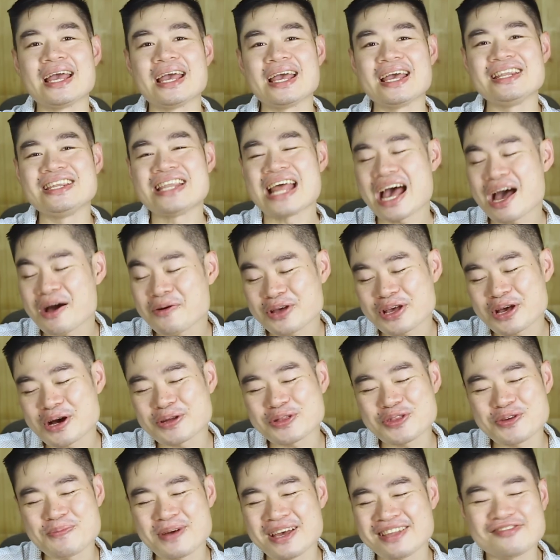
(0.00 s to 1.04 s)
And now we go
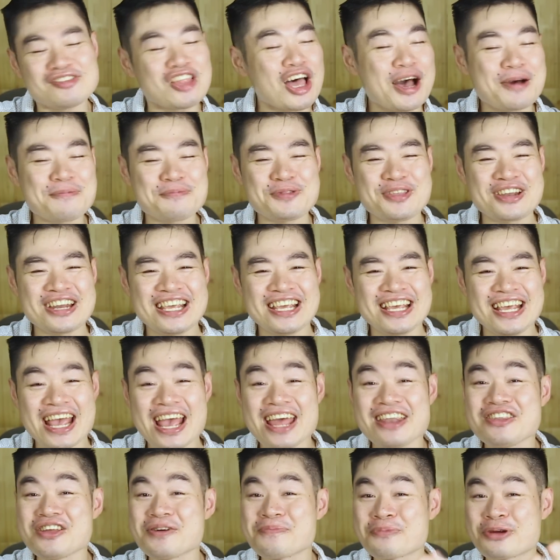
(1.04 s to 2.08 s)
to my top 3,
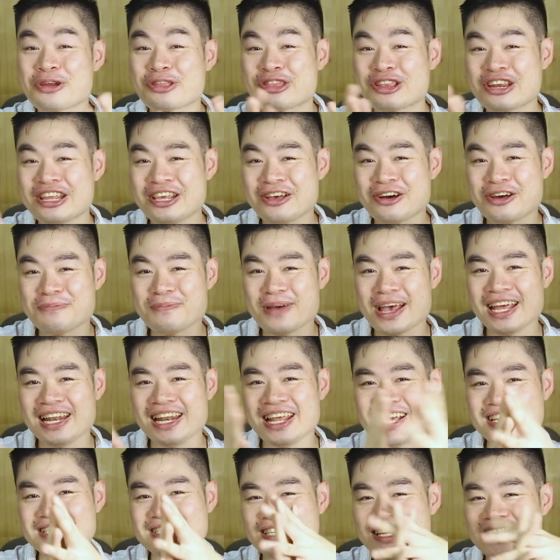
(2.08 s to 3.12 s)
and number 3 on my
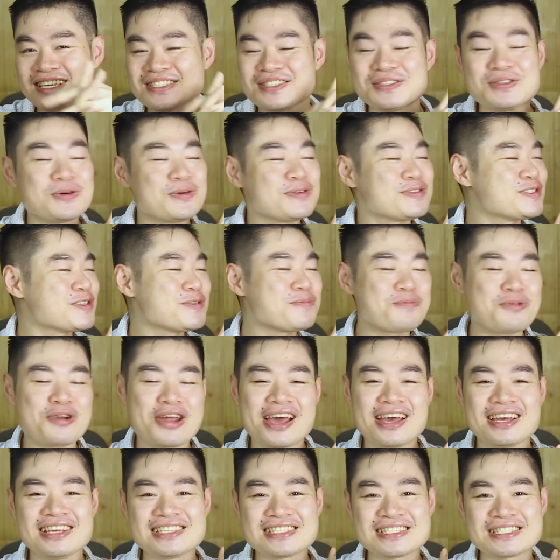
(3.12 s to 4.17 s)
list is, no
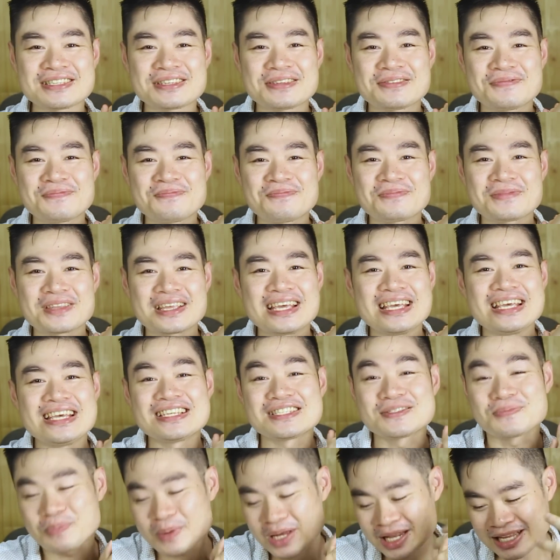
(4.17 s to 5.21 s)
surprise,
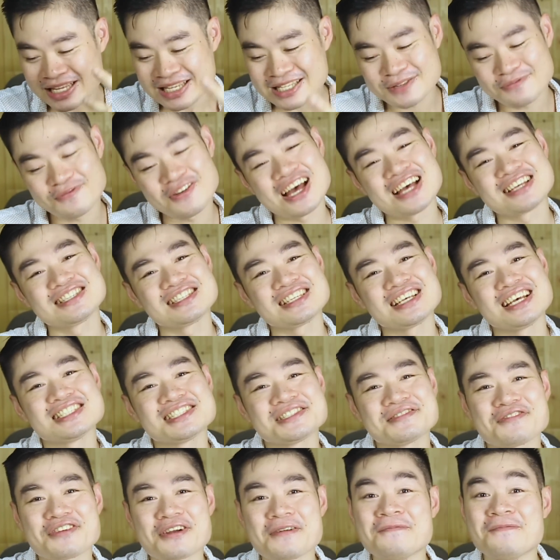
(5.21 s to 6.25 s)
is Melis
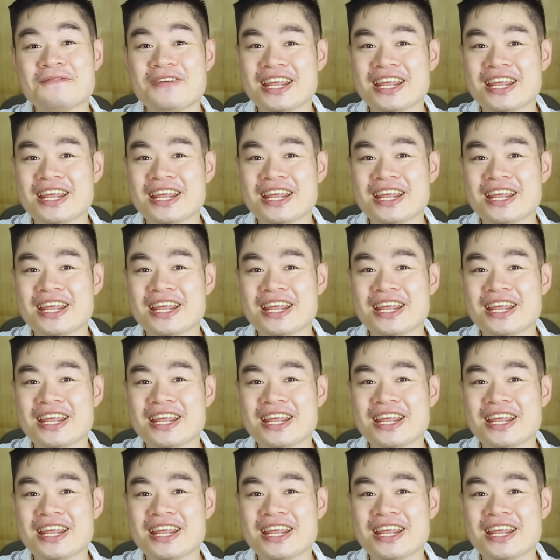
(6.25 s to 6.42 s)
Vasquez from